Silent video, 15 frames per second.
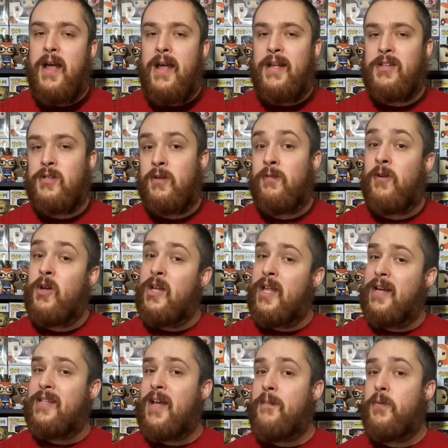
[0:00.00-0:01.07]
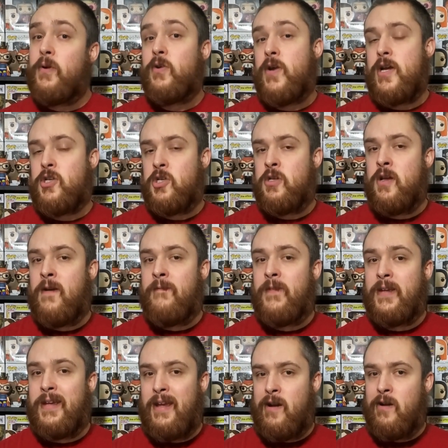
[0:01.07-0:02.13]
And so I really like that progression of the
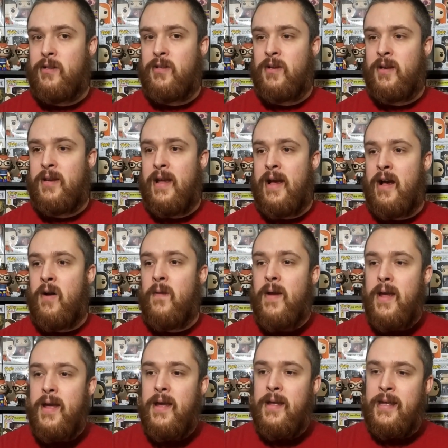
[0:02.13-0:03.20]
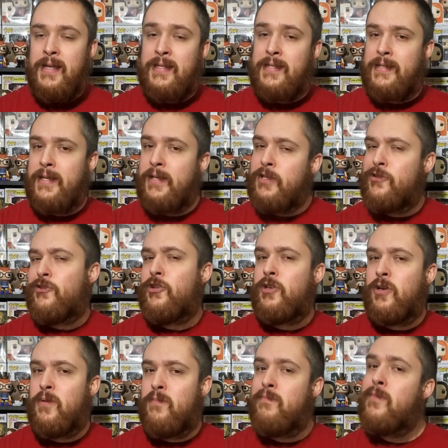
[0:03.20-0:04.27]
character and how his
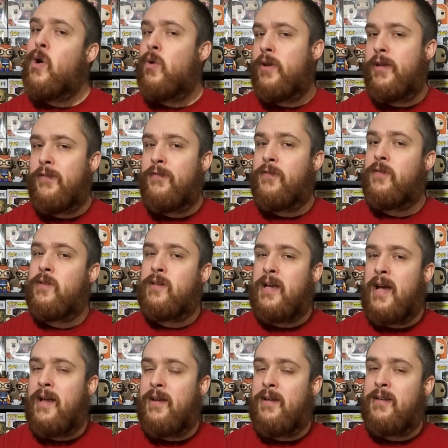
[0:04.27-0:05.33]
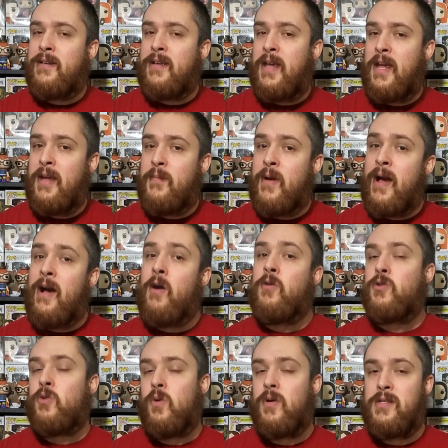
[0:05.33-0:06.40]
sinister motive kind of came out
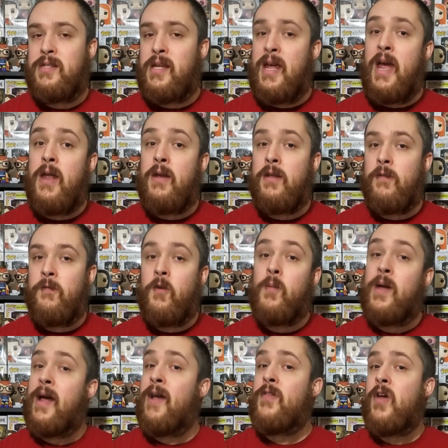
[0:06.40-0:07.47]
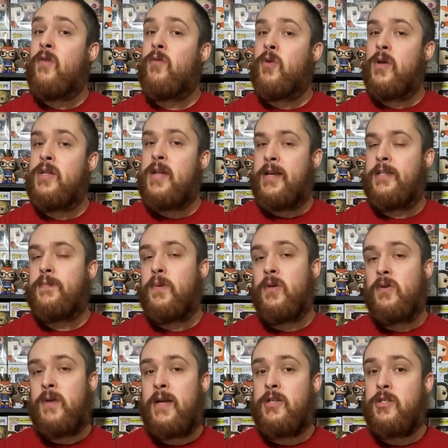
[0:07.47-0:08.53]
towards the end of the film. It had that really nice
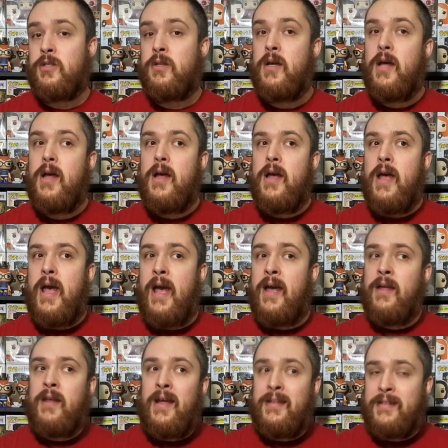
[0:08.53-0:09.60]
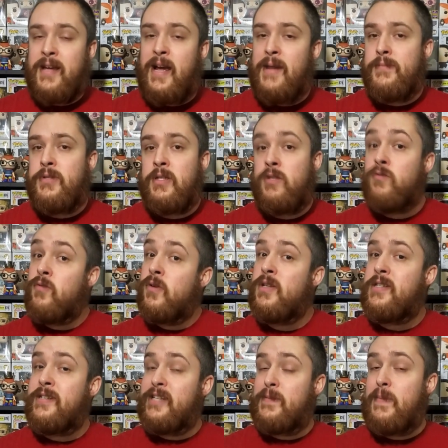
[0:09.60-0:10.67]
progression. And at times, it's really
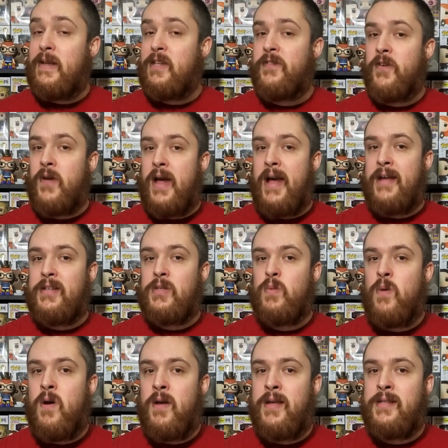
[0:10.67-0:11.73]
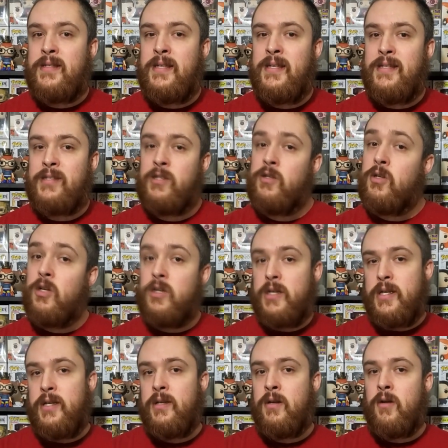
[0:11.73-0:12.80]
suspenseful as well, as he is
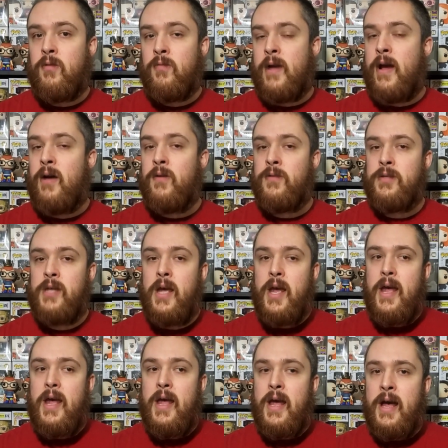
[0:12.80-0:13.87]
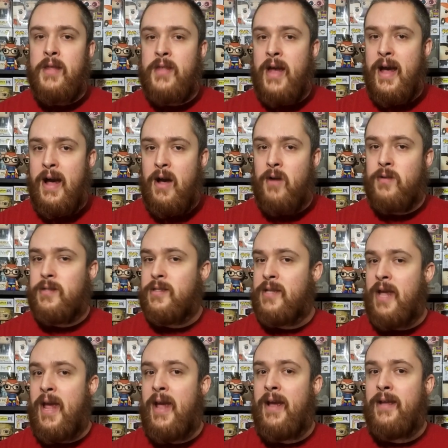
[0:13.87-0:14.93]
lurking around the house
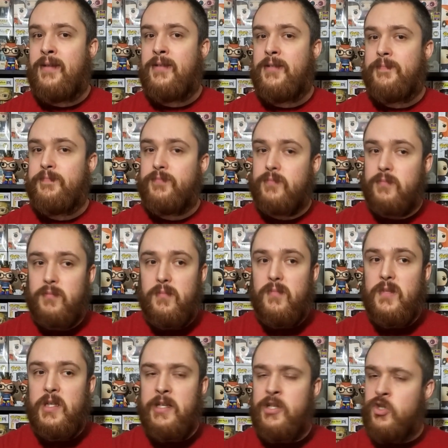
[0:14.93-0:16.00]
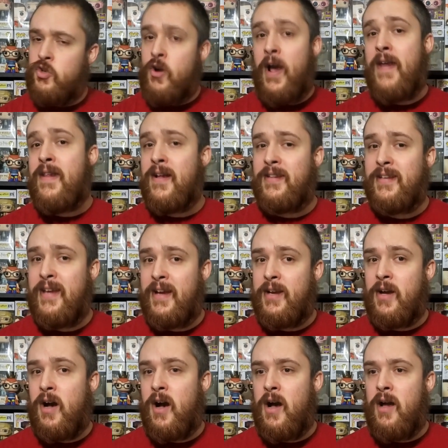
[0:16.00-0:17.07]
and he's trying not to get
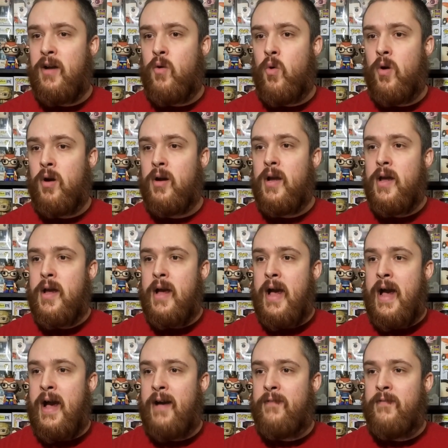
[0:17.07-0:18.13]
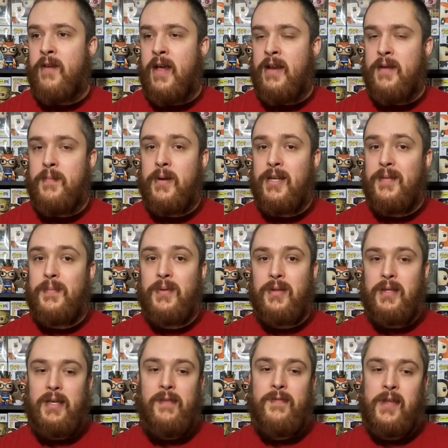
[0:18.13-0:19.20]
caught or have anybody
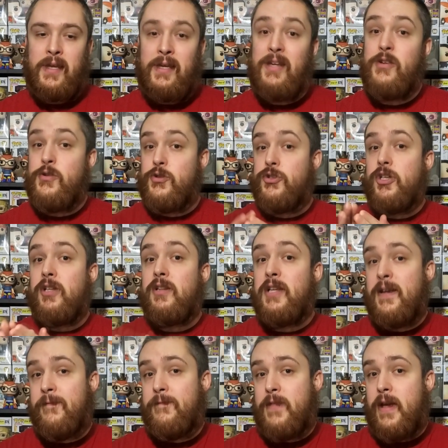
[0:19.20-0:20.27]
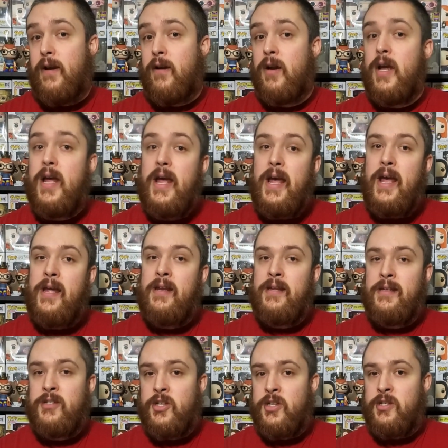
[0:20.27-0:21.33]
believe that he used to live there and
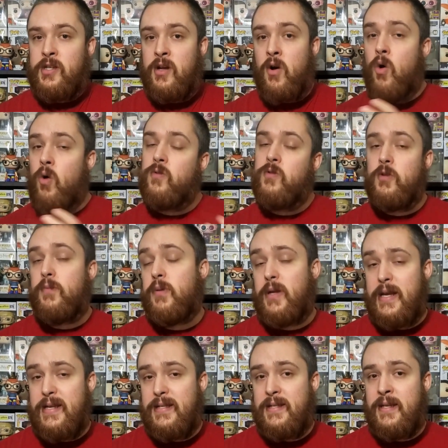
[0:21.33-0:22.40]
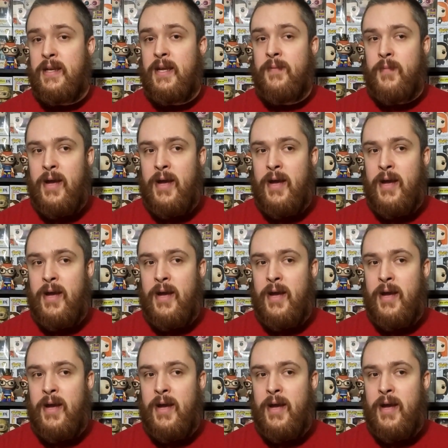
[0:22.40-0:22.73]
it's just a whole new place to him.